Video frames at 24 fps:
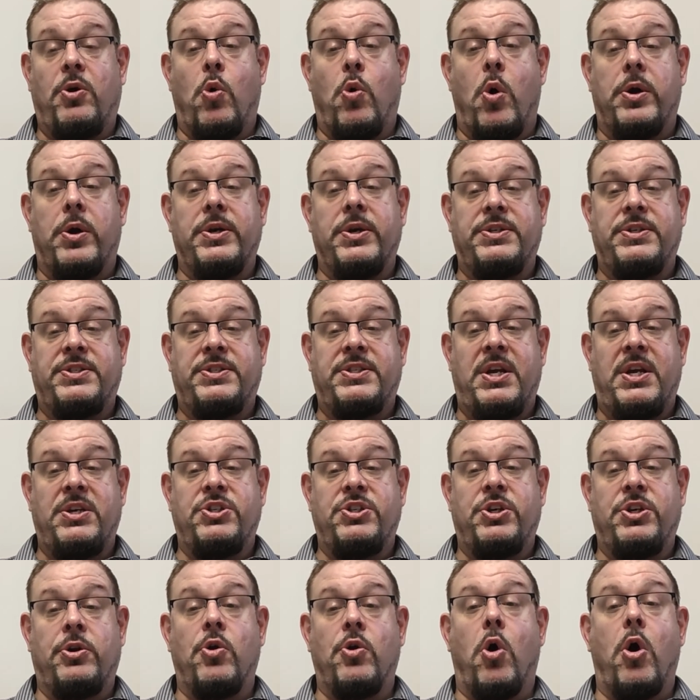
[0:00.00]

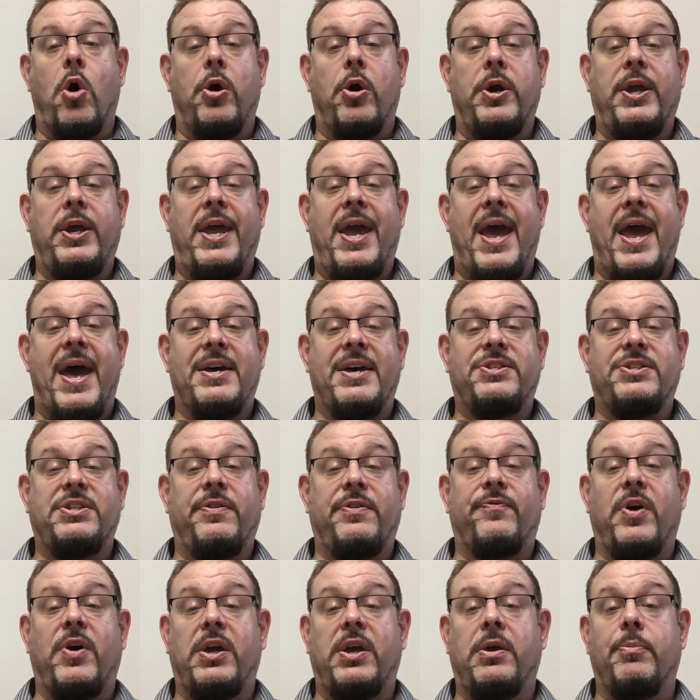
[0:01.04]
organization already asked
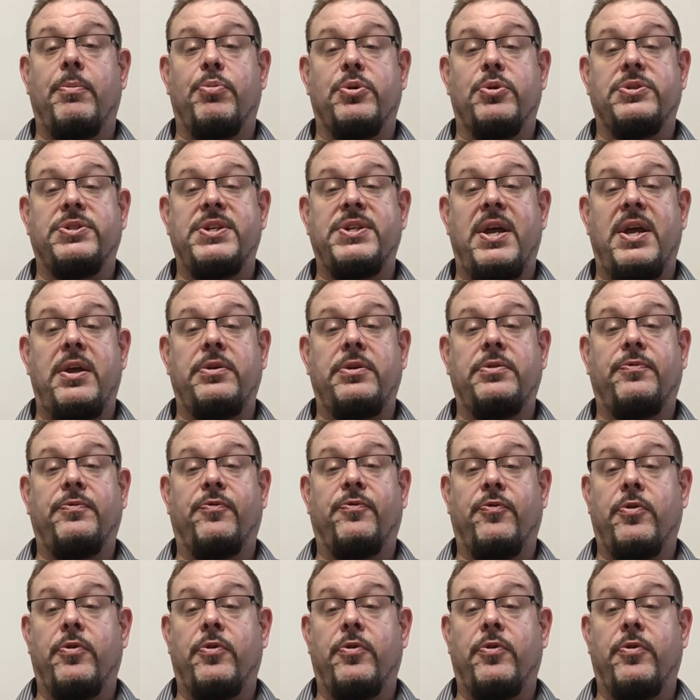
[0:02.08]
if I could present